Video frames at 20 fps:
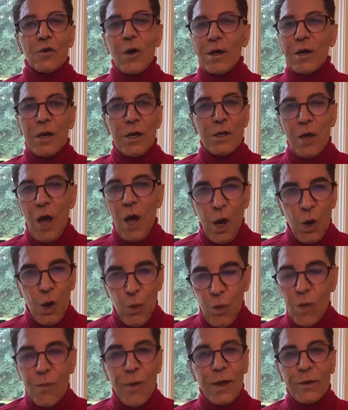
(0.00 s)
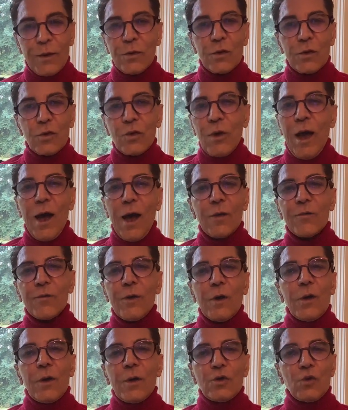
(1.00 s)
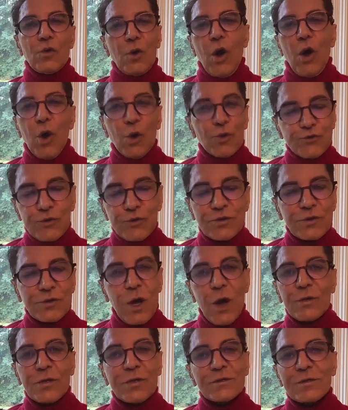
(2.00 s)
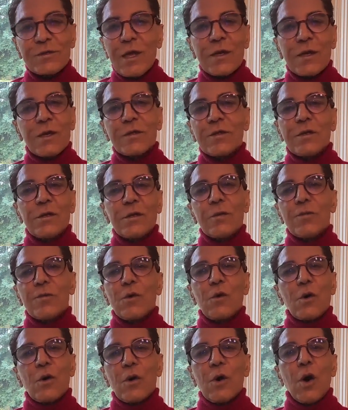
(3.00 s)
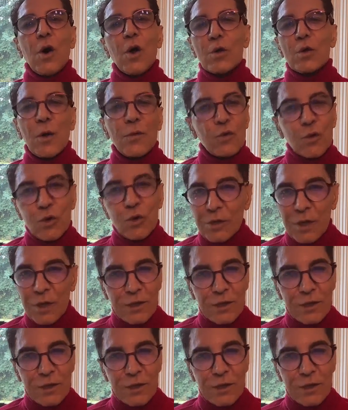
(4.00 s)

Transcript: you are a young woman, you have, your ultrasound is negative, all of your